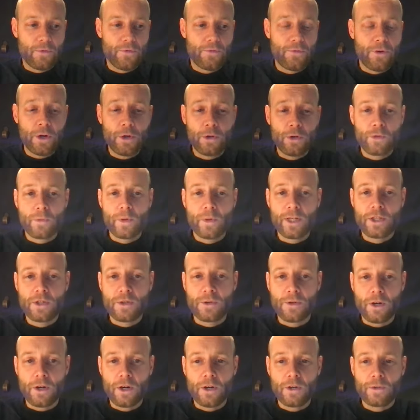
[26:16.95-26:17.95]
vote with
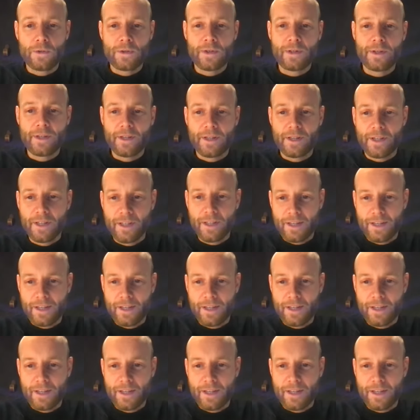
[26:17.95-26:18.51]
your own